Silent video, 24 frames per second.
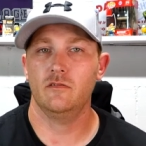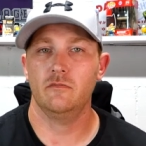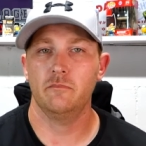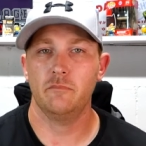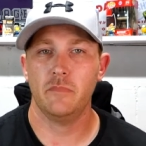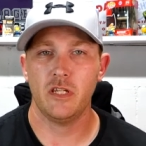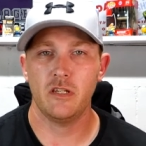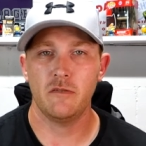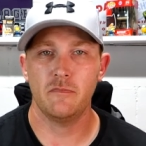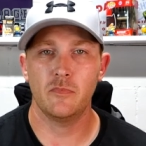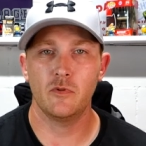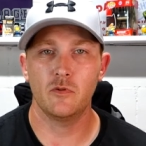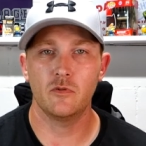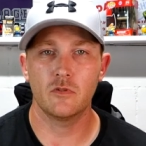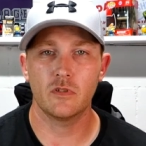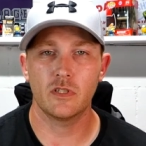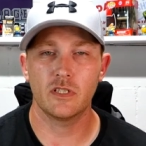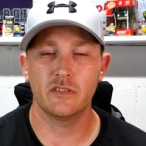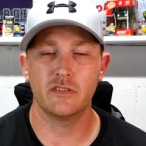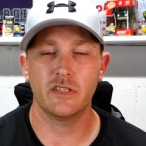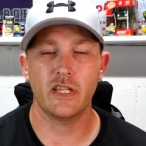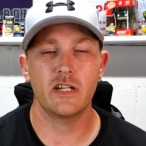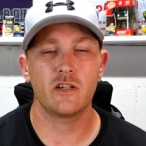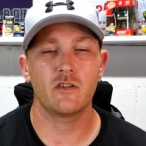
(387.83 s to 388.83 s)
people,
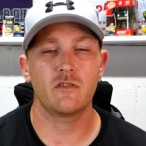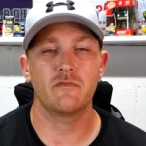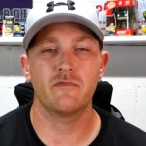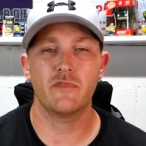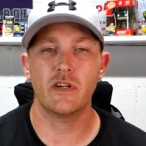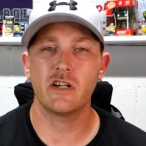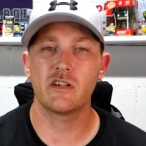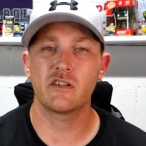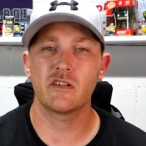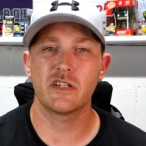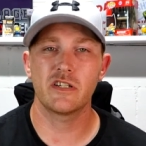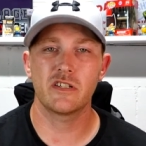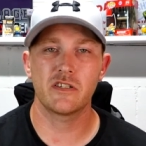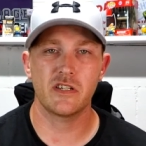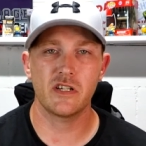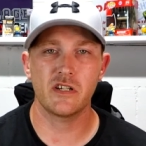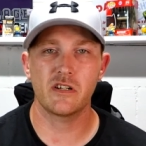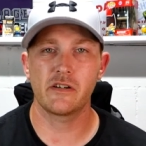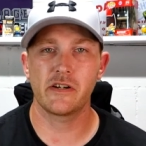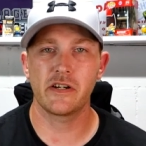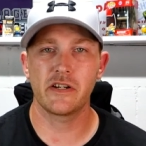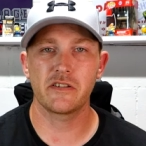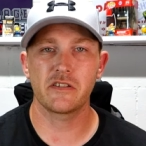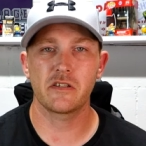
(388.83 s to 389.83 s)
because they are very
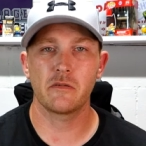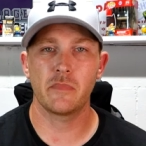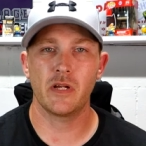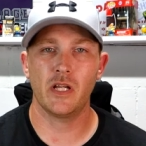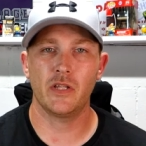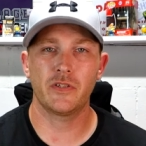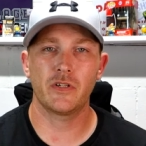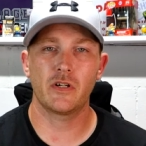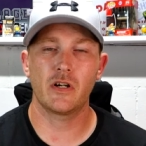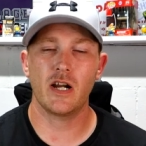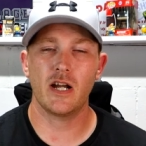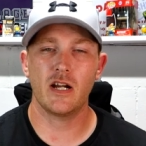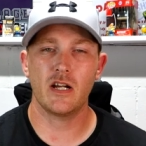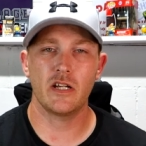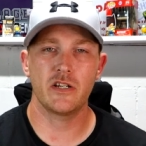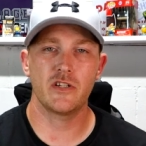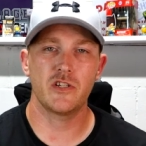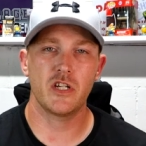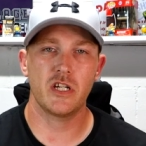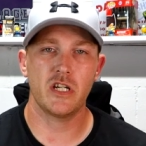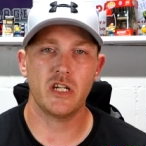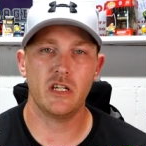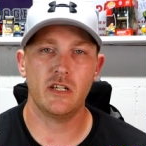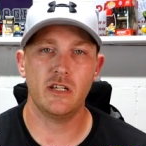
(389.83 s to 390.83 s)
serious about their
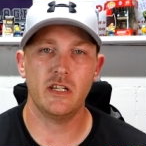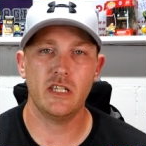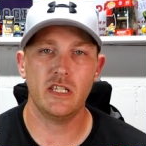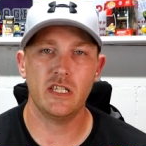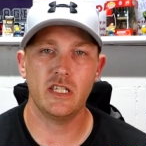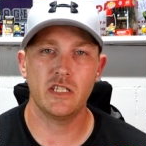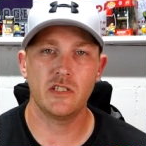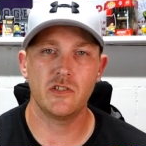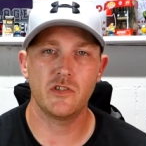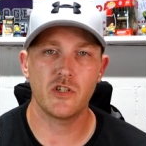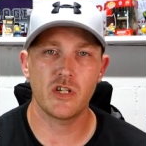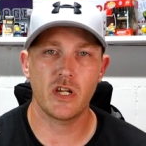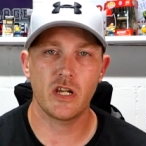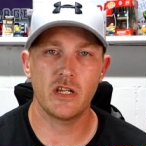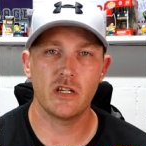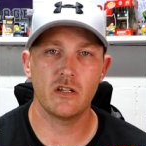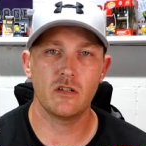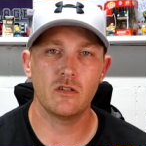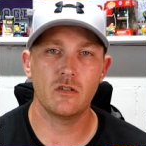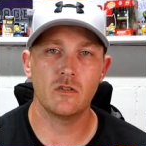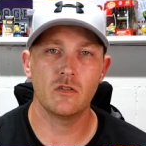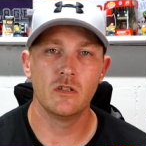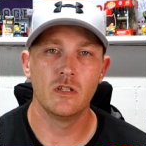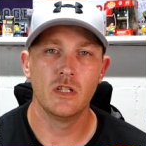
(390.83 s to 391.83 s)
hygiene in
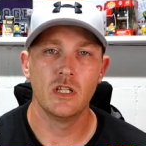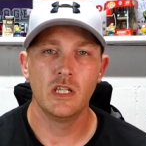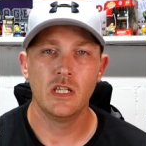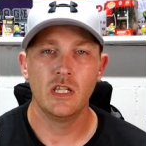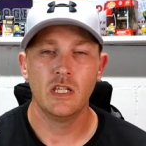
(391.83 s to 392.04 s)
jail.